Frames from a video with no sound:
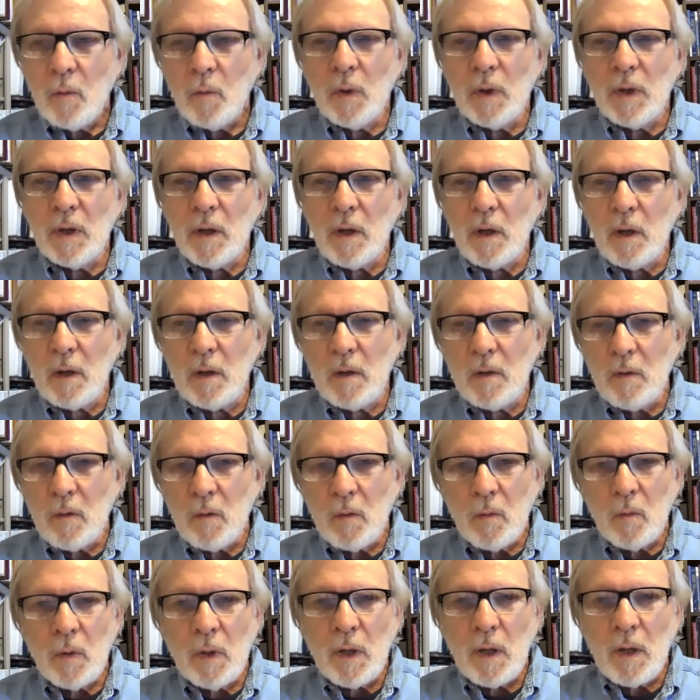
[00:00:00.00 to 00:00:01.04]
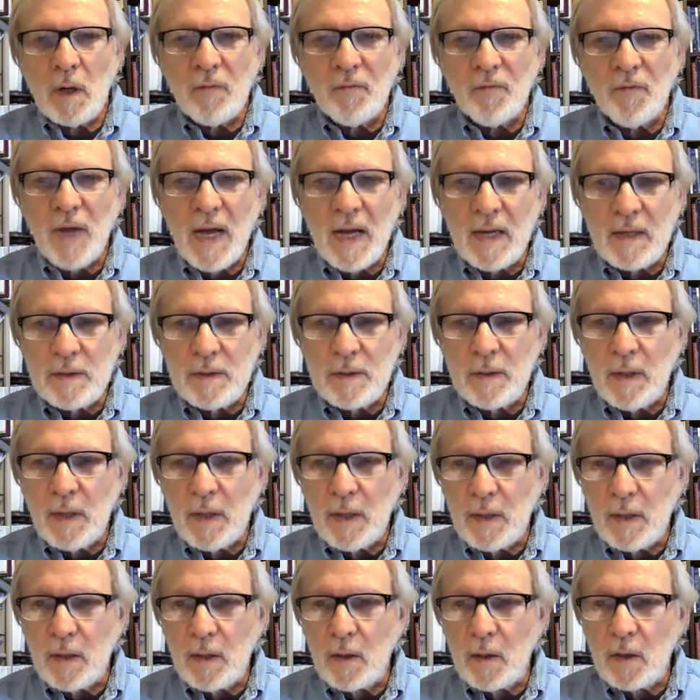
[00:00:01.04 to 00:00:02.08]
We are, we are
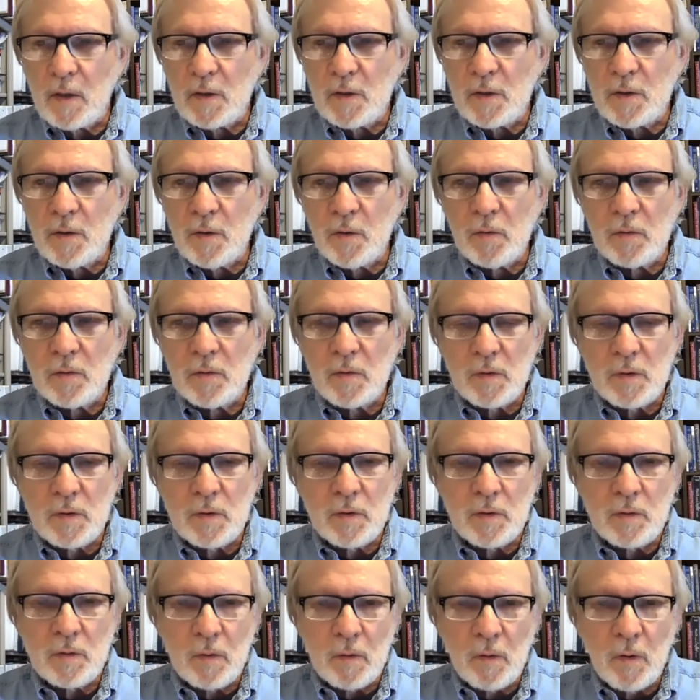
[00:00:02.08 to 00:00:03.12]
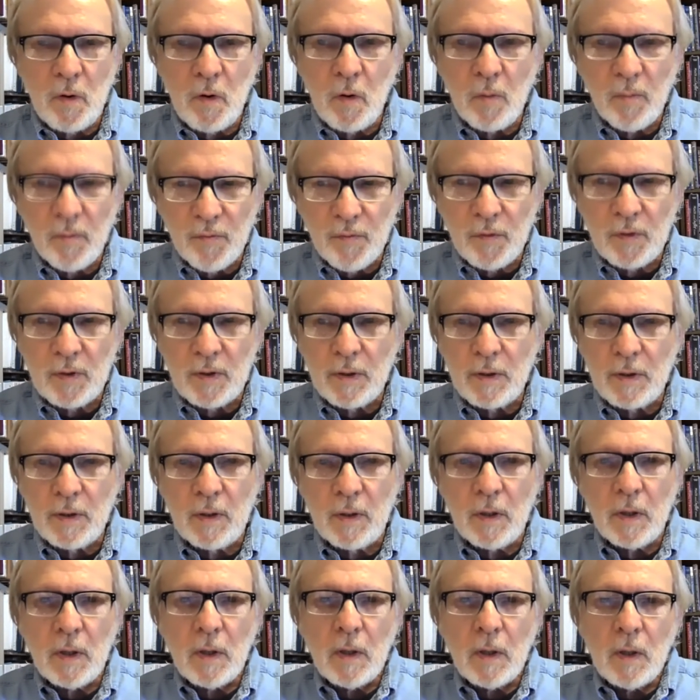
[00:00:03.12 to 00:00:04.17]
vaccinating our students, hopefully,
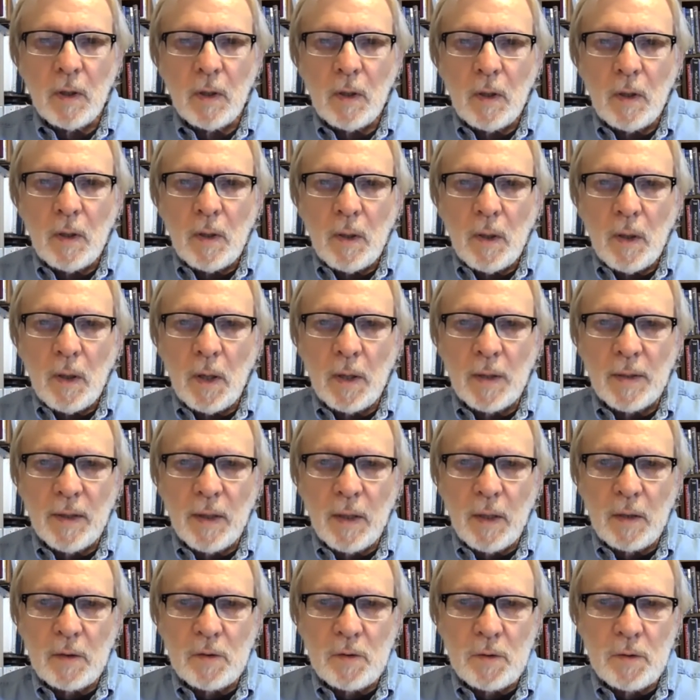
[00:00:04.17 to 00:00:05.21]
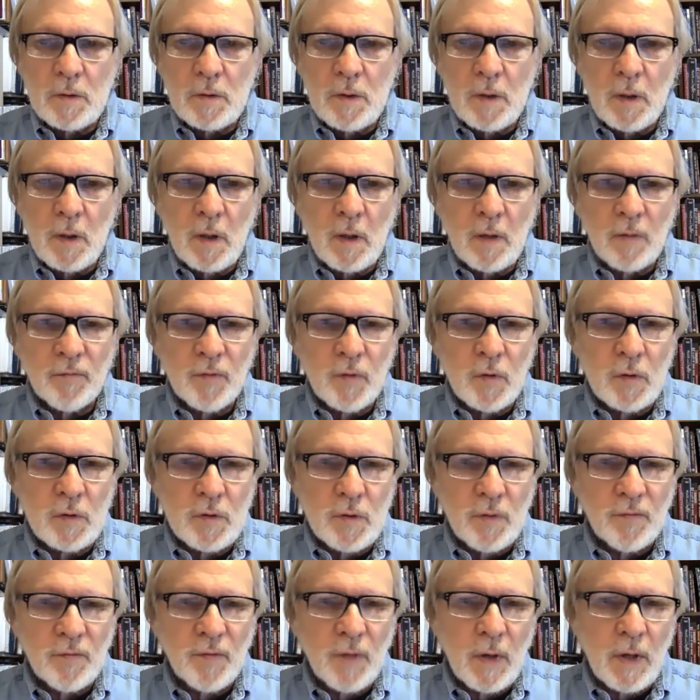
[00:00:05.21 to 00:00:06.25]
yeah, against uh,
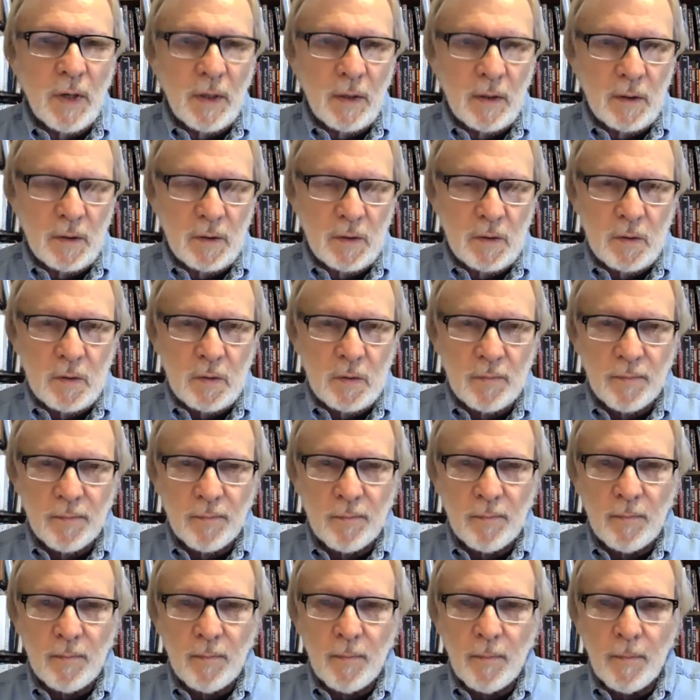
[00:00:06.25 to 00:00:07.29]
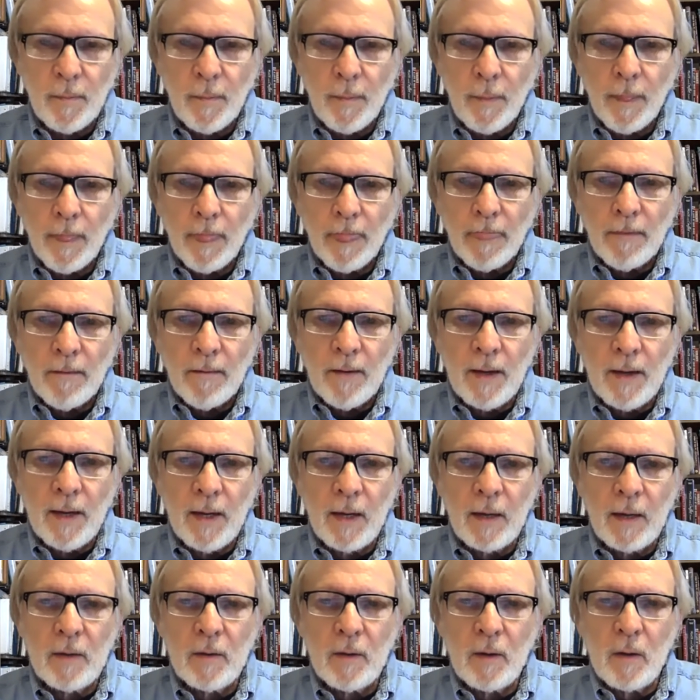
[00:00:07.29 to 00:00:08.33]
future violence.
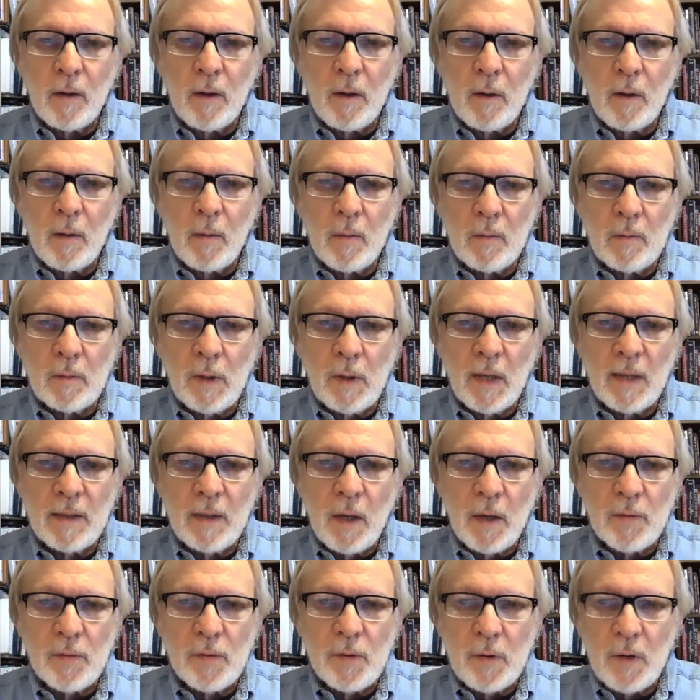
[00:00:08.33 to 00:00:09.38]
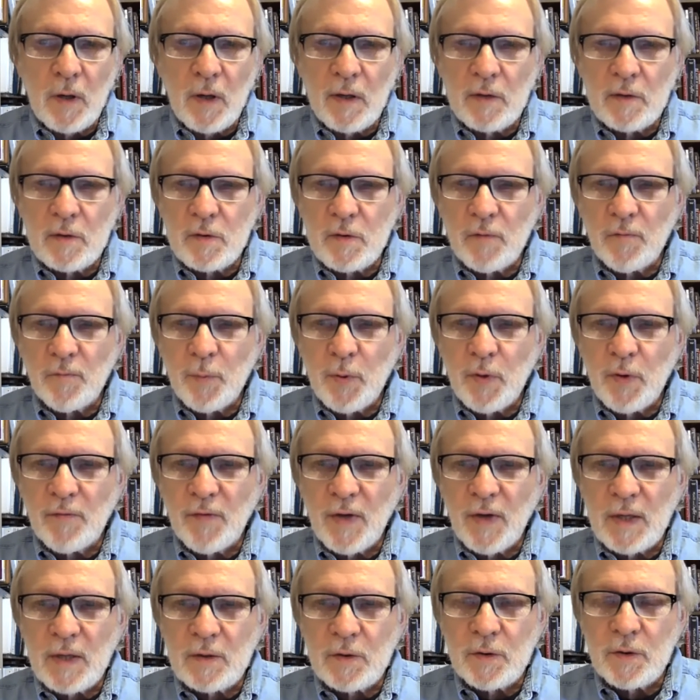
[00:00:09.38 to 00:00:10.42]
And uh, like other kinds of
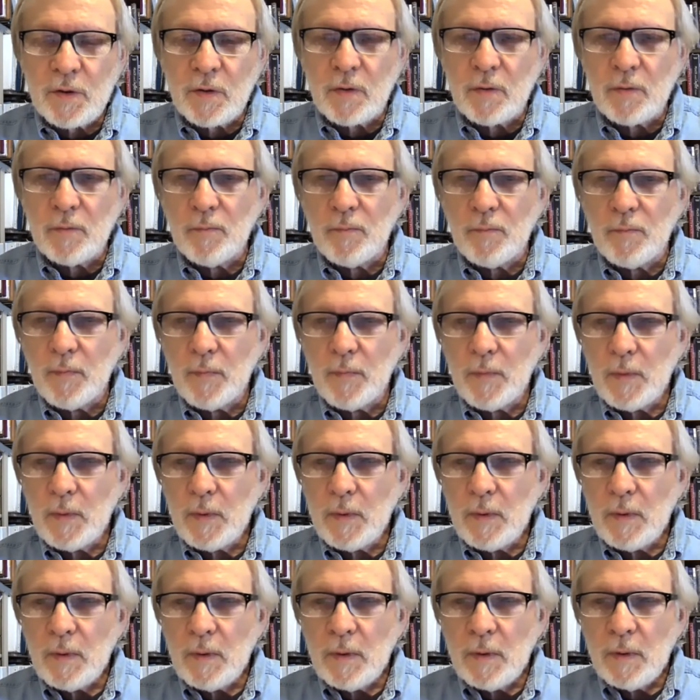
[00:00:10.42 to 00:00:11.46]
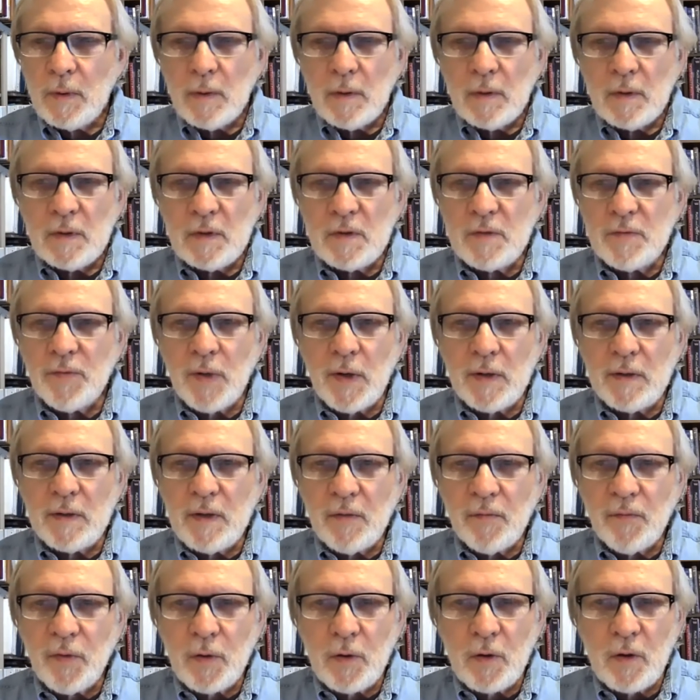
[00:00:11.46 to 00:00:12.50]
prevention, it's very
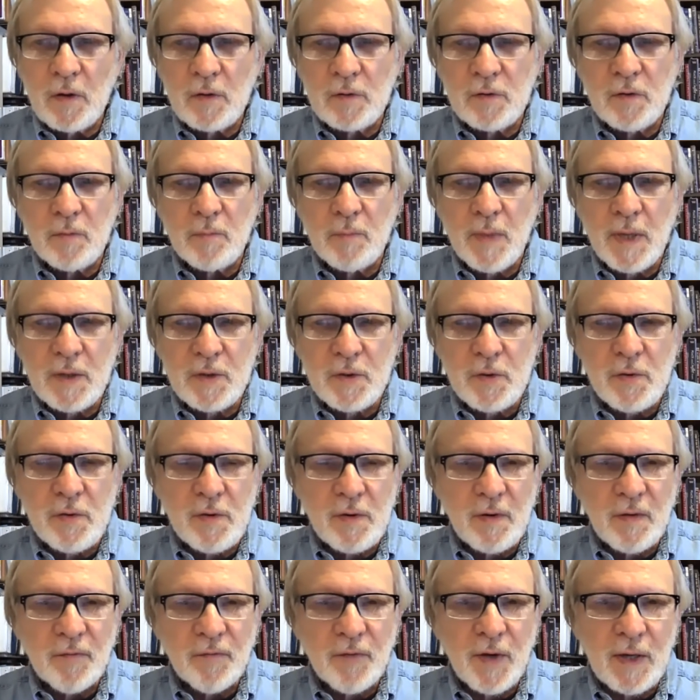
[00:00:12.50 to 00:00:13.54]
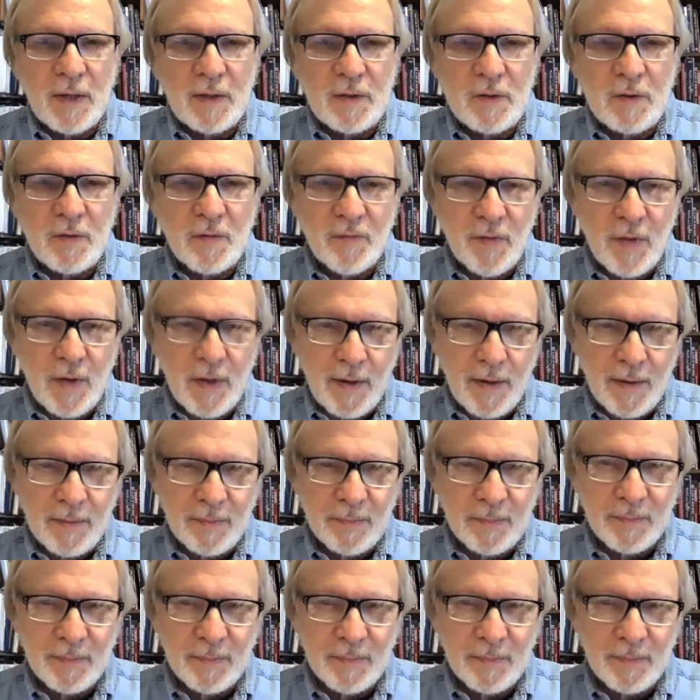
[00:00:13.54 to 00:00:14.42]
difficult to measure the effects of that.